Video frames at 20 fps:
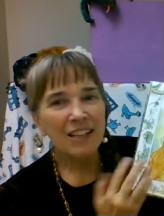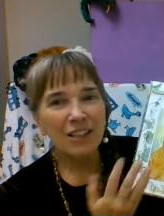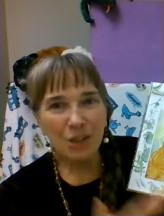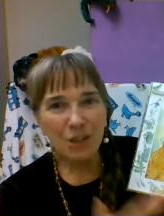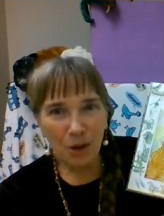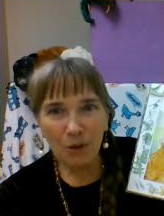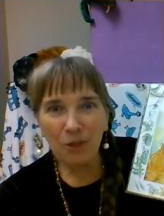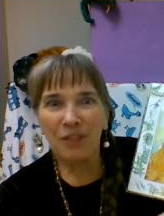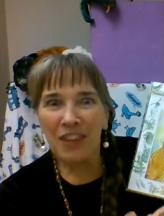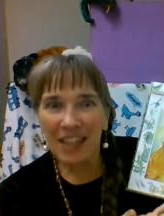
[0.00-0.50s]

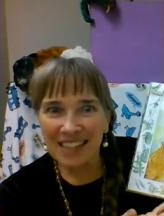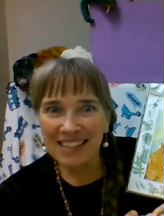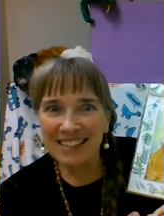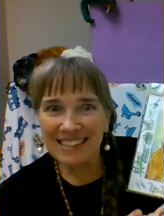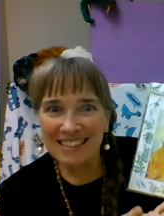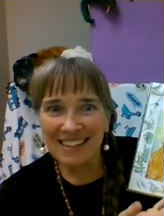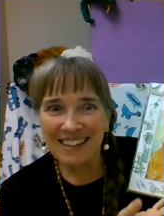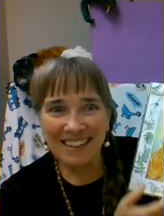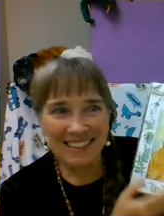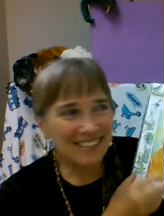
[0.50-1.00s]
So
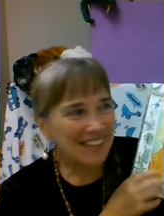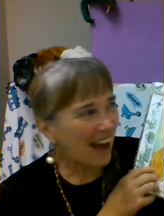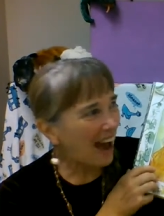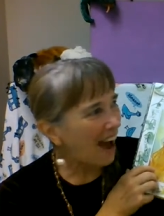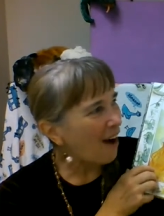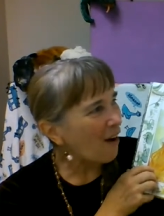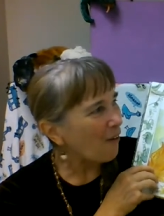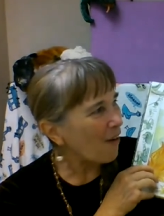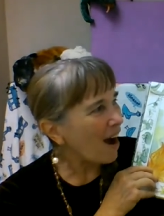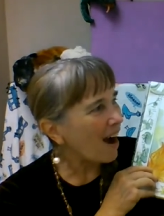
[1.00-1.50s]
this is
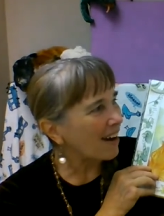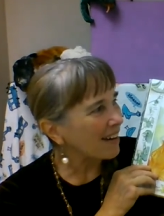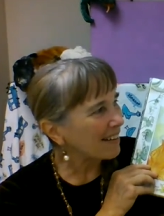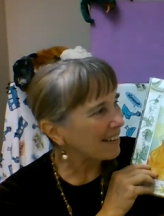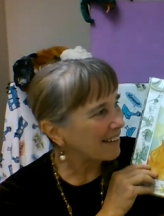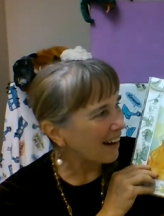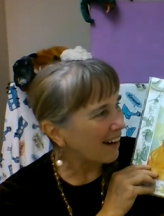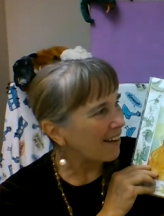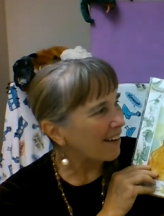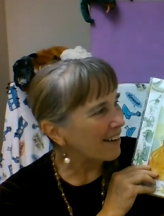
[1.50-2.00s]
how
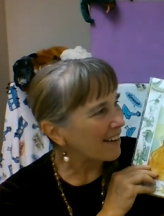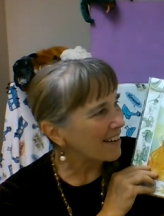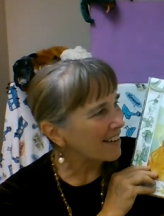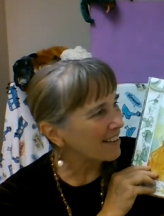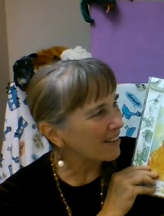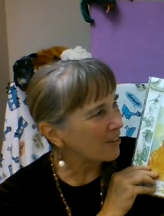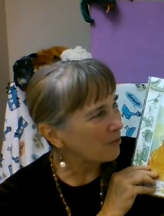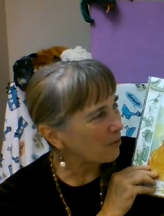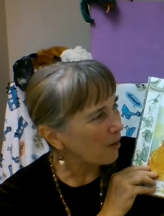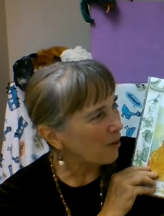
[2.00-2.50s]
a
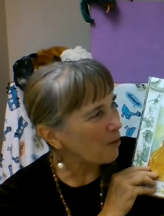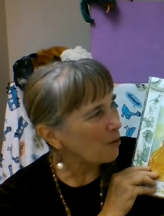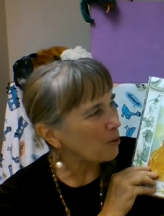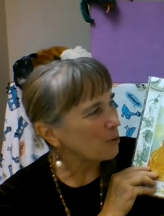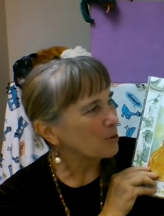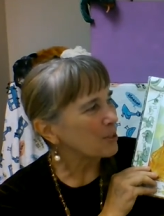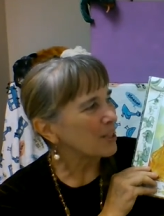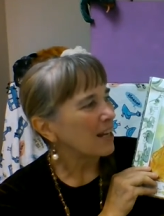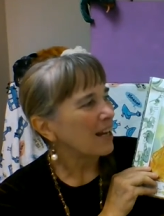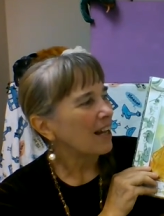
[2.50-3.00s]
garden
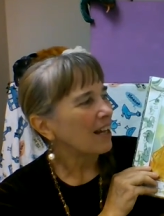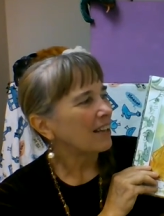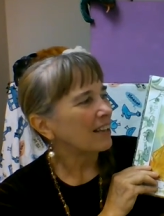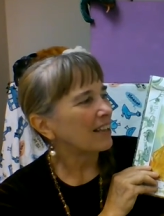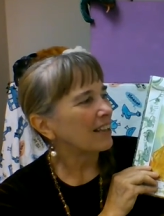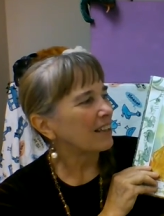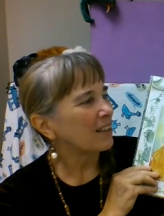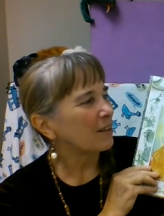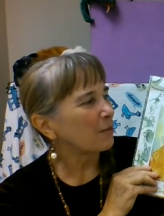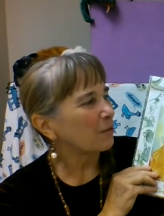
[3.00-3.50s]
grows.
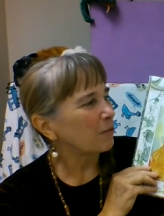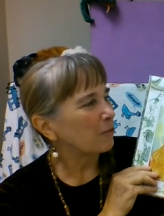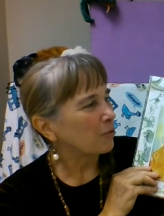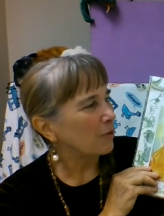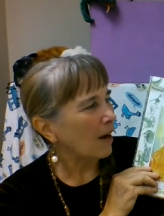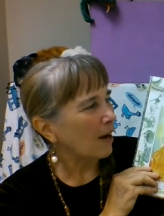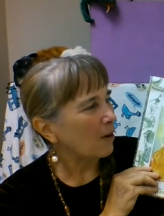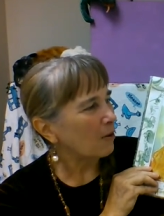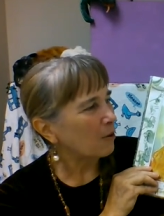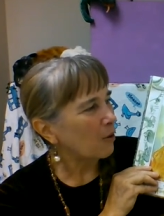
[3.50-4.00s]
Little
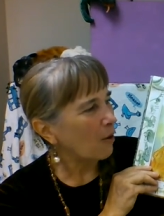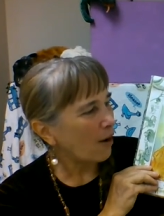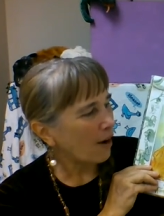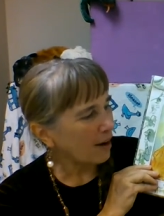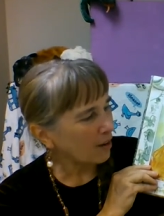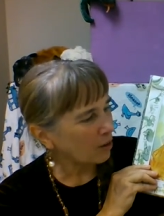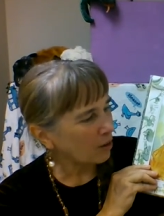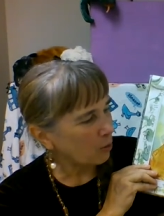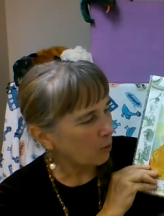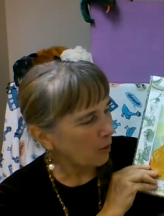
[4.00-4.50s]

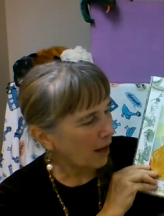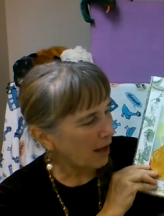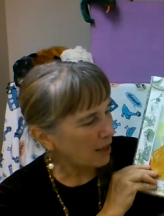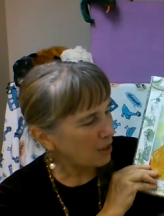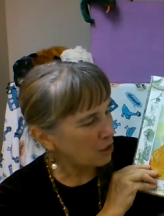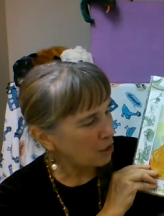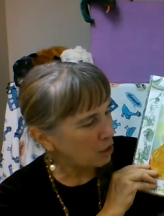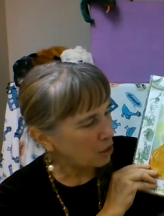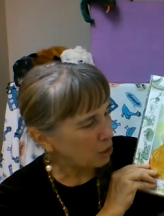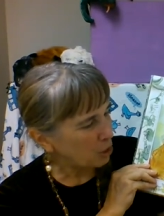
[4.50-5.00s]
groundhog
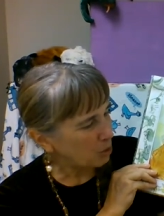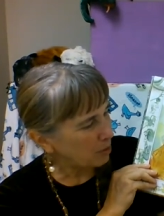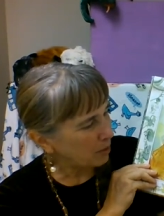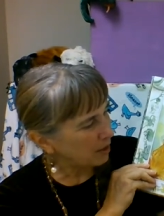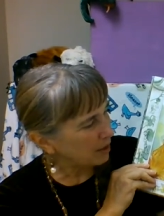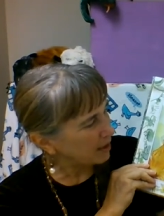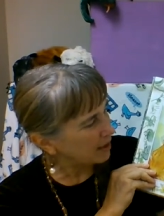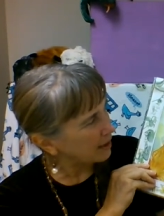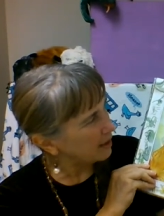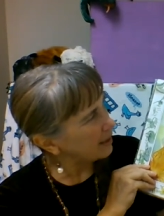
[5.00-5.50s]
cried
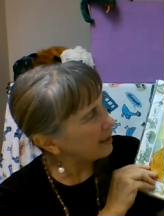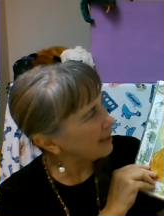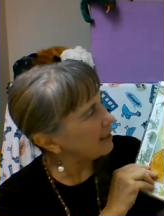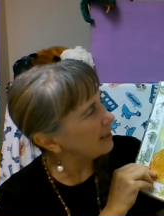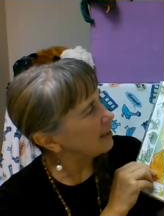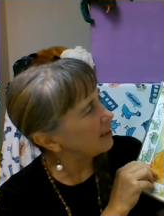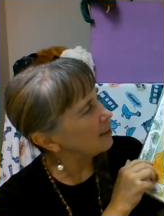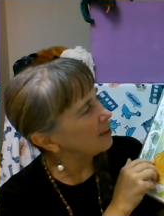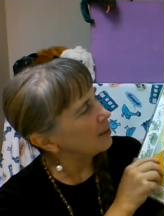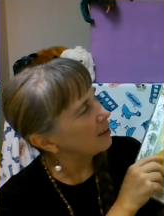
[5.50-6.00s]

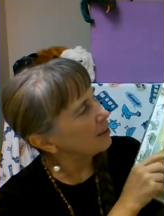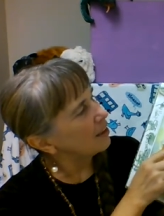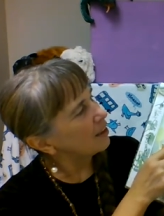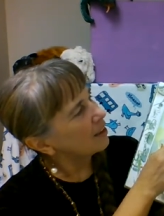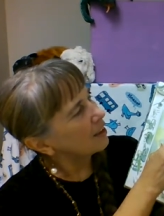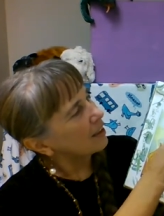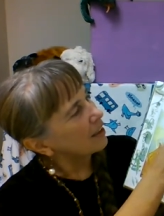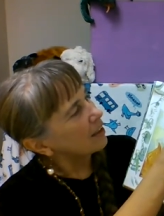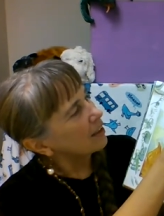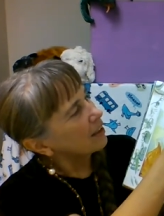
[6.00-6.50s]
jubilantly.
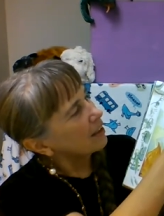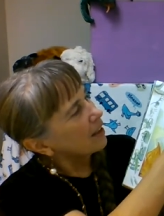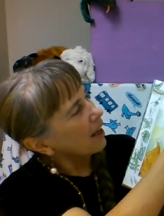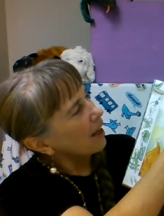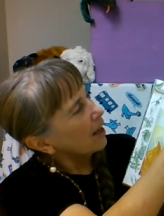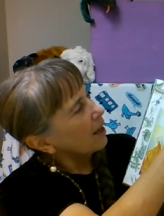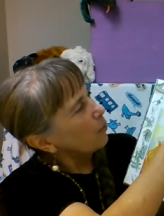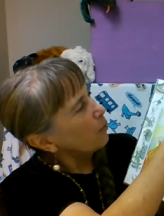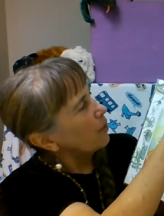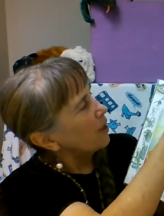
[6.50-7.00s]
Look it.
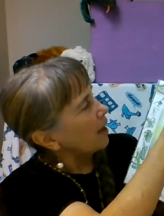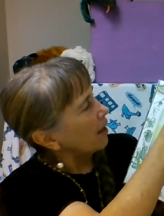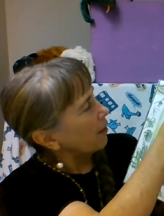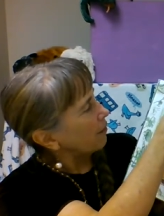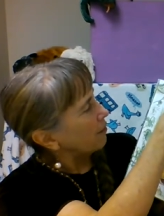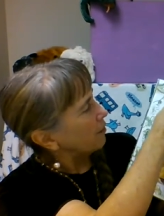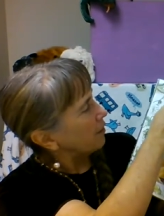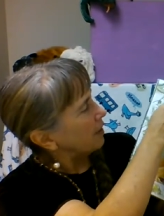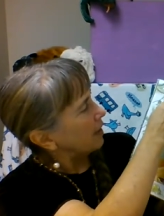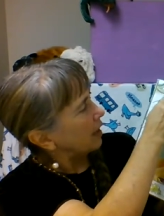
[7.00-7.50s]
We
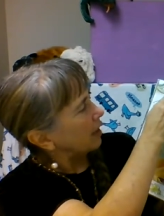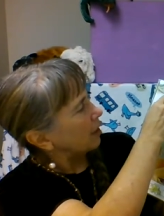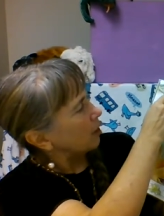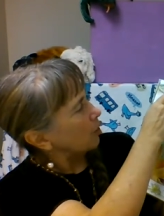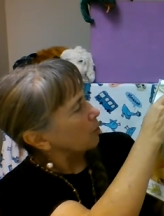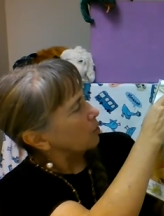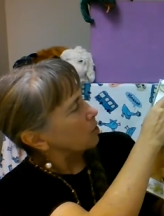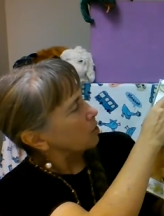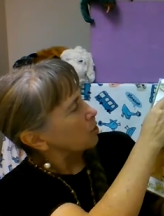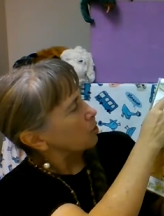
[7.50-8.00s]
have
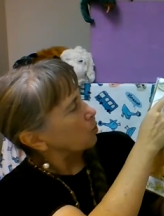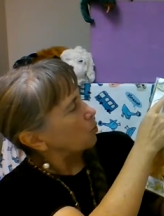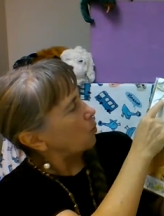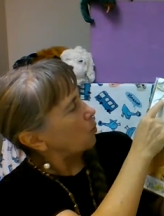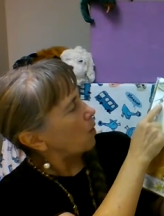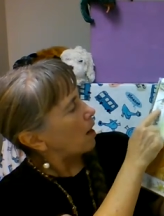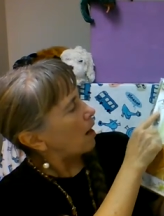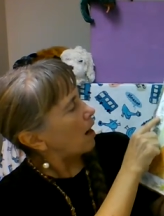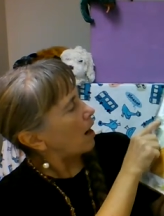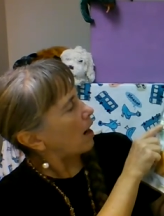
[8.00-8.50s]
yellow
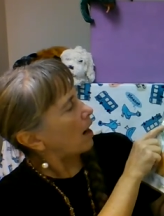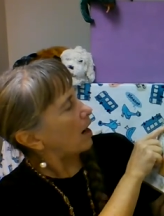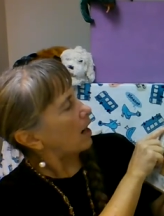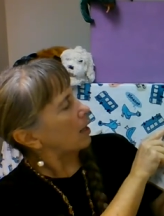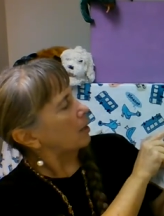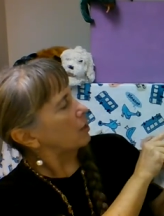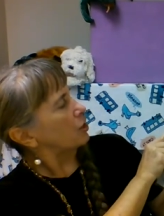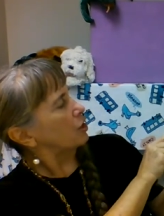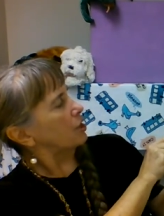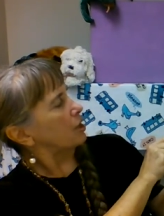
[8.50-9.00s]

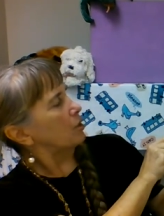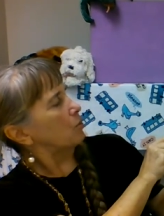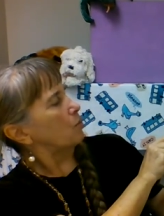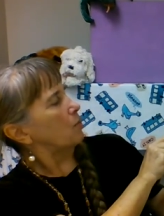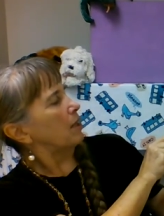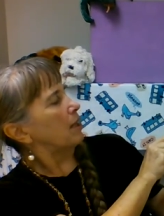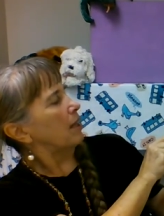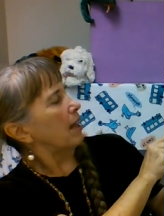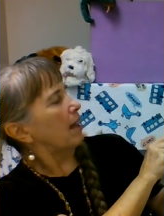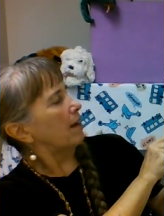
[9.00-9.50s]
squash and
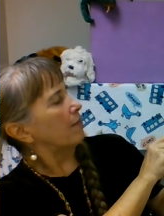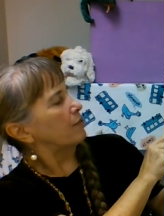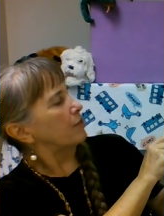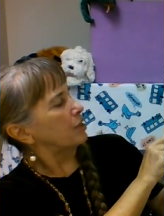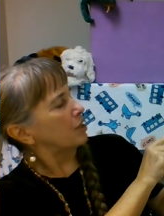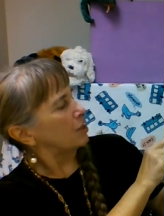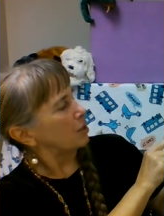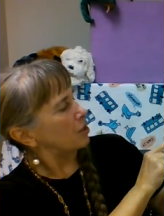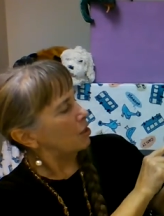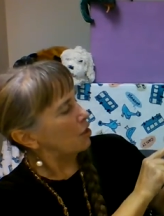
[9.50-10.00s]
we have
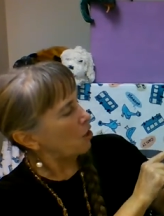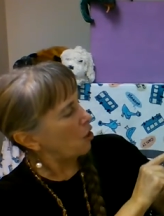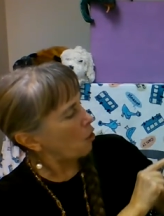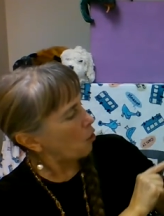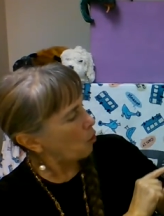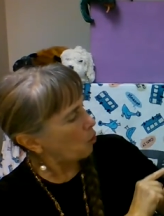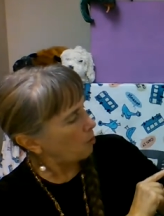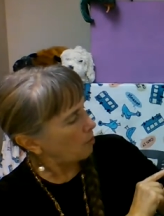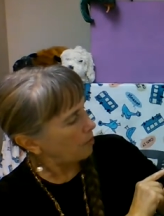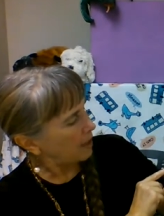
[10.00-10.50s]

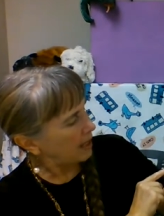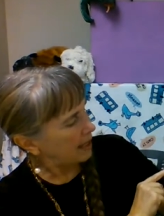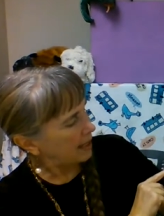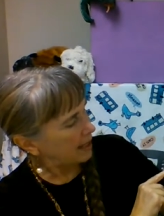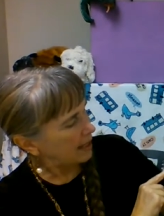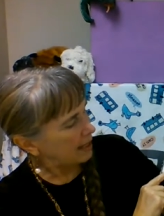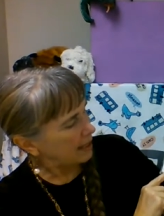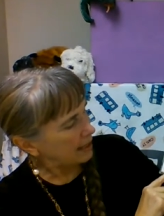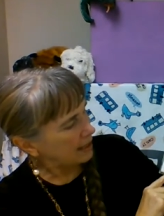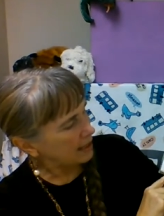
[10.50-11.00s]
snow
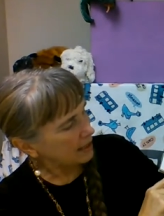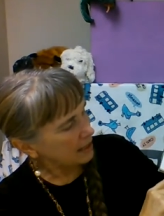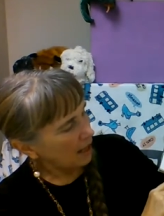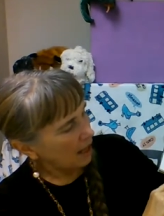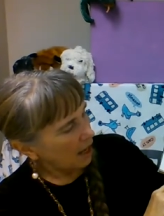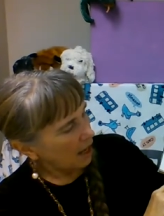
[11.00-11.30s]
peas.